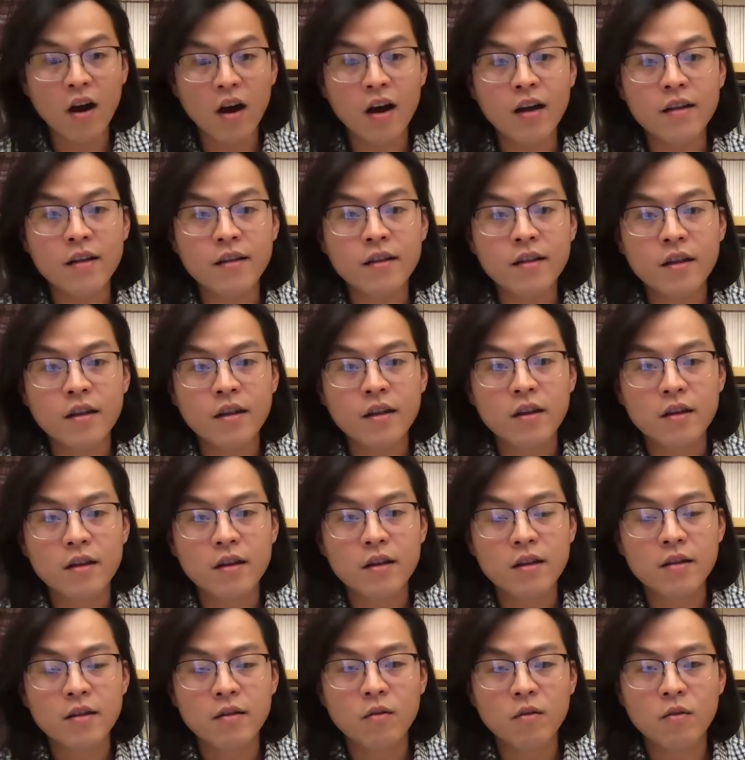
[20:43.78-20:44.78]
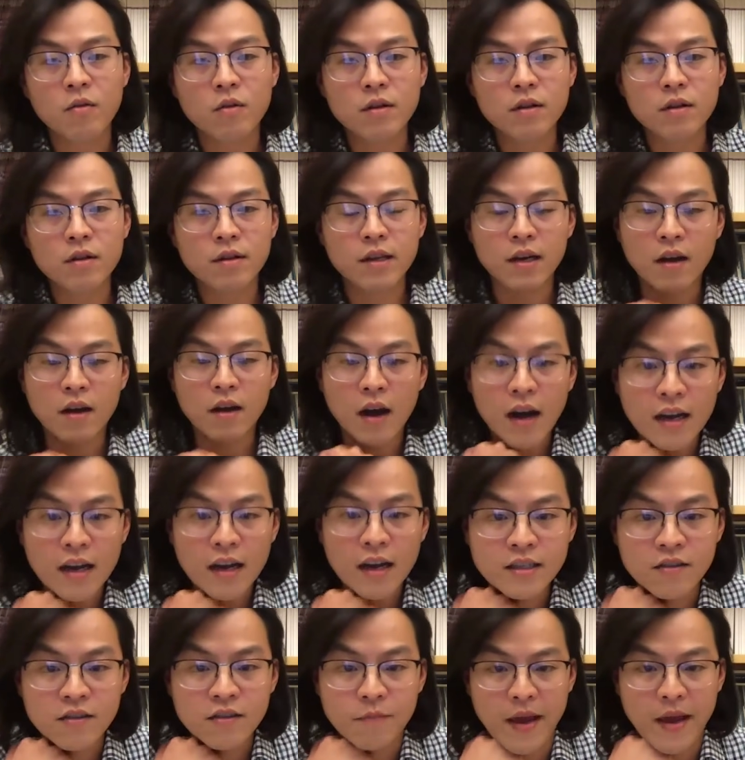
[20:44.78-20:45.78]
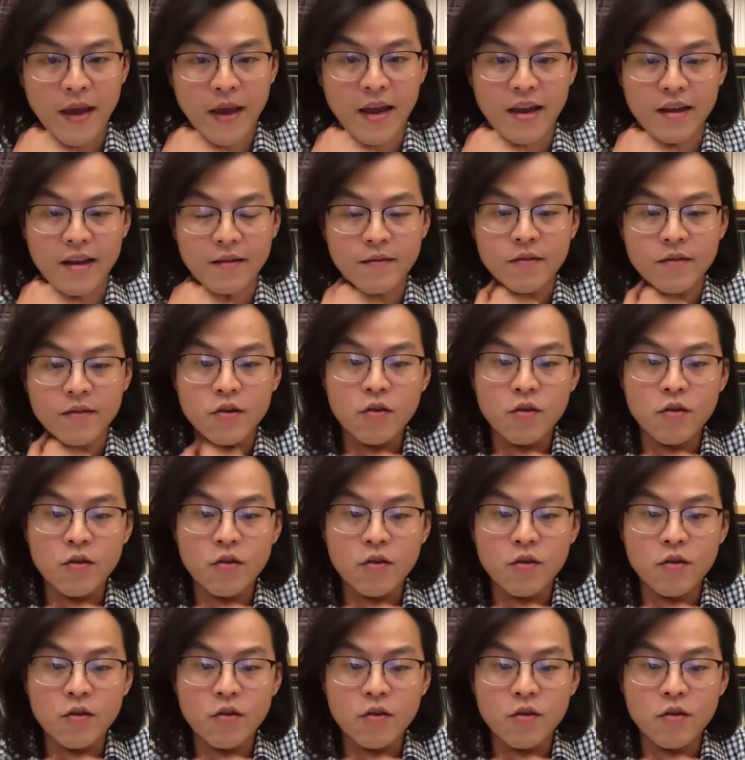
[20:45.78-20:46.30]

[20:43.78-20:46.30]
on the cause of pain,